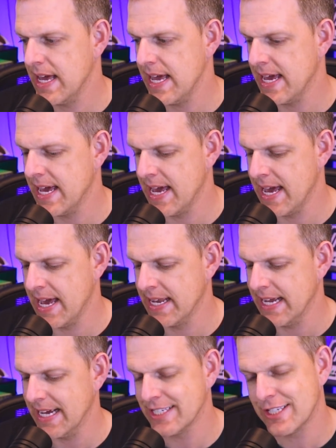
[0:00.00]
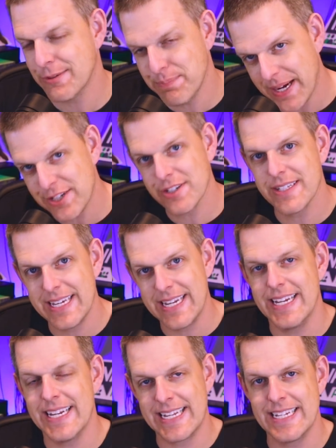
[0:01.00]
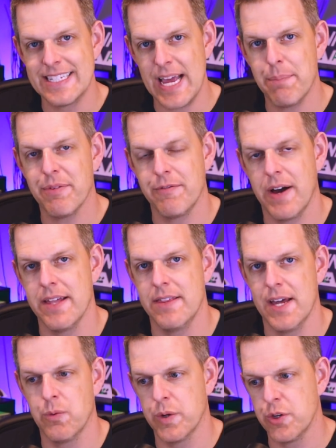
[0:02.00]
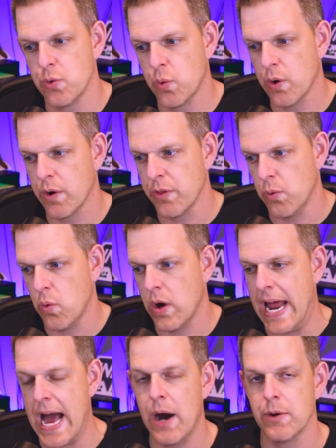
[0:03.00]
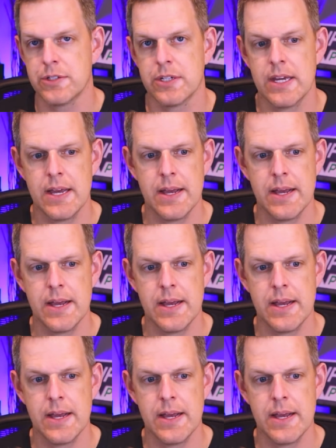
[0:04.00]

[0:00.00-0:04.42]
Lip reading: And especially it gets amplified then when you're the one out